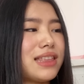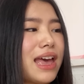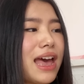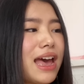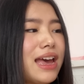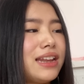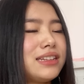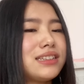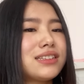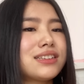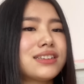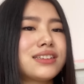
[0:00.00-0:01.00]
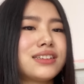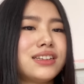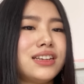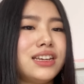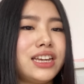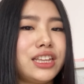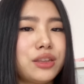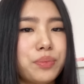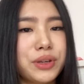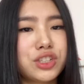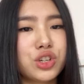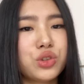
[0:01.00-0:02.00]
that in the
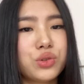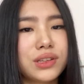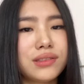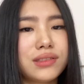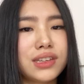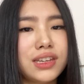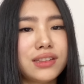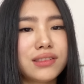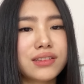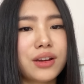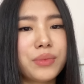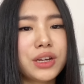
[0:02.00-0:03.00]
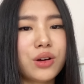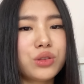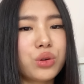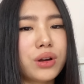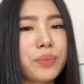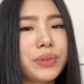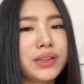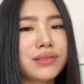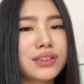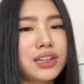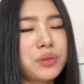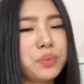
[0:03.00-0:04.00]
picture you can see it's coming out thoda
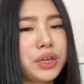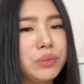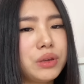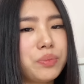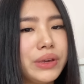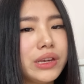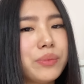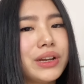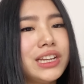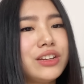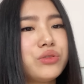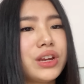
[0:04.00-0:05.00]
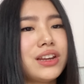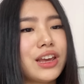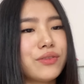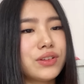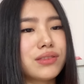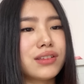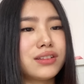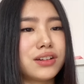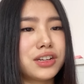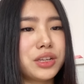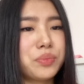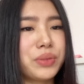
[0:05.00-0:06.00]
pastel and baby pink, but in real life it's a
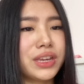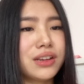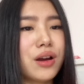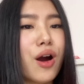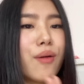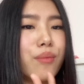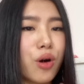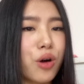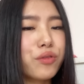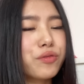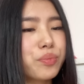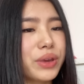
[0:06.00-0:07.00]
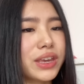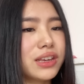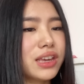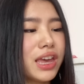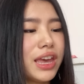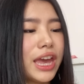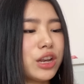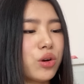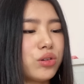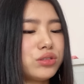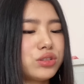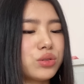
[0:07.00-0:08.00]
dirty pink, a mauve pink. And
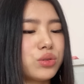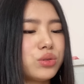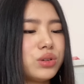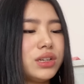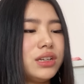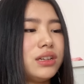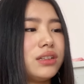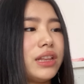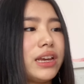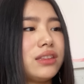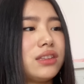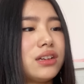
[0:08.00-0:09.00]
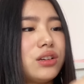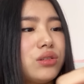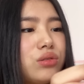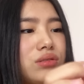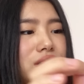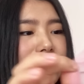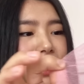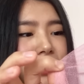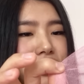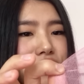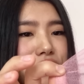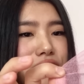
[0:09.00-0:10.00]
also like the net
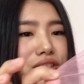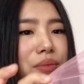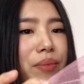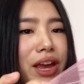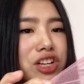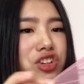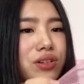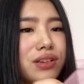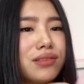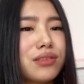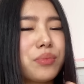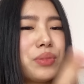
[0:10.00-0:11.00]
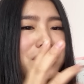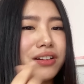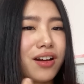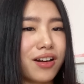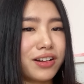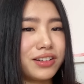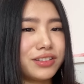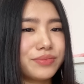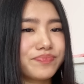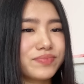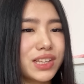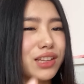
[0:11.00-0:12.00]
here, the mesh here, it's a bit hard,
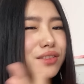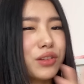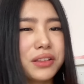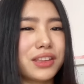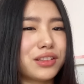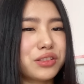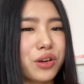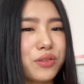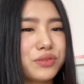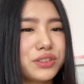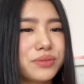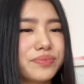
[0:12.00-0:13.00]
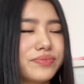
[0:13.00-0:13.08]
it's not that soft.